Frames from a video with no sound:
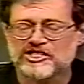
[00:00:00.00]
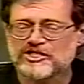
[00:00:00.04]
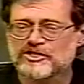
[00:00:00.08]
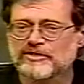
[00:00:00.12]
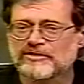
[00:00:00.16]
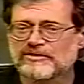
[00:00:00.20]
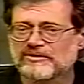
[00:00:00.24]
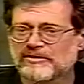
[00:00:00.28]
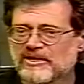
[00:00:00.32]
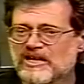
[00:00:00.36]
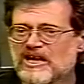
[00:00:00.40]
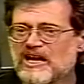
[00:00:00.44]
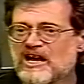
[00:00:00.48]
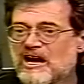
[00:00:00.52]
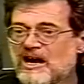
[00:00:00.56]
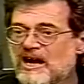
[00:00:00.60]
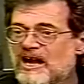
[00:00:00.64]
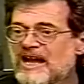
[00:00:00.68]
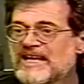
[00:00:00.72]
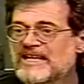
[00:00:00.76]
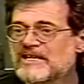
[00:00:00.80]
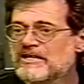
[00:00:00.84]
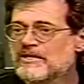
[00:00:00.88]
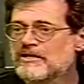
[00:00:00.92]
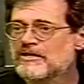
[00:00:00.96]
certain
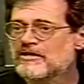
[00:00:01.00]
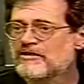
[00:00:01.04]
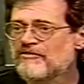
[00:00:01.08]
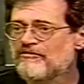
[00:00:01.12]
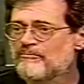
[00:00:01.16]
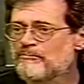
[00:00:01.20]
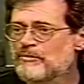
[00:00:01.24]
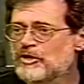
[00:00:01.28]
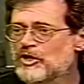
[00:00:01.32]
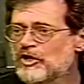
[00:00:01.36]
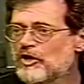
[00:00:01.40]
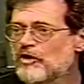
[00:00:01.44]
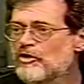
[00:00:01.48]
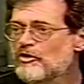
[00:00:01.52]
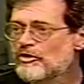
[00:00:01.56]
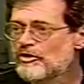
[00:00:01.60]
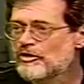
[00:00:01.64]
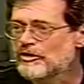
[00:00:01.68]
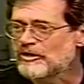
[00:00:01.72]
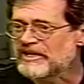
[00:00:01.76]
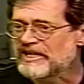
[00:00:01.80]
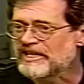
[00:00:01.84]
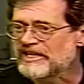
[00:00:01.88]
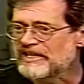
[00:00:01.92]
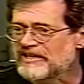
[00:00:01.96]
kind of
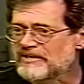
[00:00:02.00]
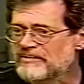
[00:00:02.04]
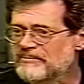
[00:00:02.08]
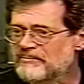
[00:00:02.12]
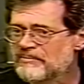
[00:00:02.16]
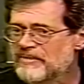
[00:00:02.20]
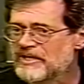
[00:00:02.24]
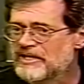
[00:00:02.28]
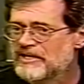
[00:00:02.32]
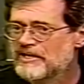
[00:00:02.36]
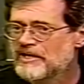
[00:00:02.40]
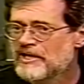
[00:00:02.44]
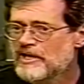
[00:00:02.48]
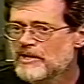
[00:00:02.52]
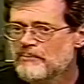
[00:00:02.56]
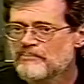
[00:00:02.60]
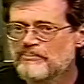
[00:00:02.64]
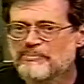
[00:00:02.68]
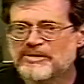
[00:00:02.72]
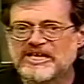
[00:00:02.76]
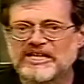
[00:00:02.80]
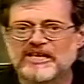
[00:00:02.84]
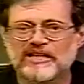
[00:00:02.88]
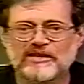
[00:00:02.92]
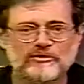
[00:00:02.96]
program
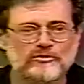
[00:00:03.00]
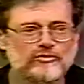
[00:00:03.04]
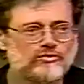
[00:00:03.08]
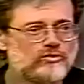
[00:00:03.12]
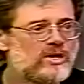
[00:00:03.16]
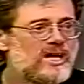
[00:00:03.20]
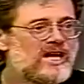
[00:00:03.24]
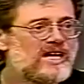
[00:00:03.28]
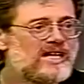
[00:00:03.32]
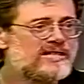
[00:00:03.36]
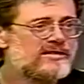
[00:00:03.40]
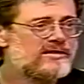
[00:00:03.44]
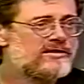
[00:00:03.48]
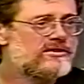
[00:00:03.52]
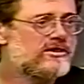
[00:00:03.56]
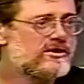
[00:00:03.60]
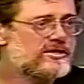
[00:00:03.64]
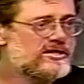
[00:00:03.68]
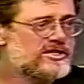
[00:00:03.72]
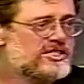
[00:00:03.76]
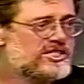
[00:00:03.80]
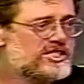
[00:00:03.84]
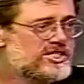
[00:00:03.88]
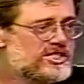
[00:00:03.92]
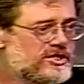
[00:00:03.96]
being run
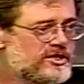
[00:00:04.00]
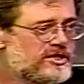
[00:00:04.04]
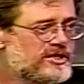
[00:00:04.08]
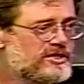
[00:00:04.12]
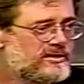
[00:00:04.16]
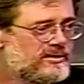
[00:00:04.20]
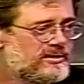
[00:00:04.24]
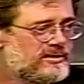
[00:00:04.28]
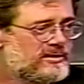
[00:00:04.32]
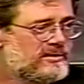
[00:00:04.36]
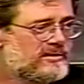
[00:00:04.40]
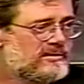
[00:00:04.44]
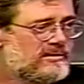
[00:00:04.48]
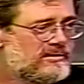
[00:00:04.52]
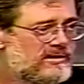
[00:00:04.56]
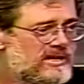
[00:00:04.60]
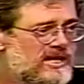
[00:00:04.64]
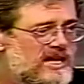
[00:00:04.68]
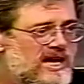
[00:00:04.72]
on a certain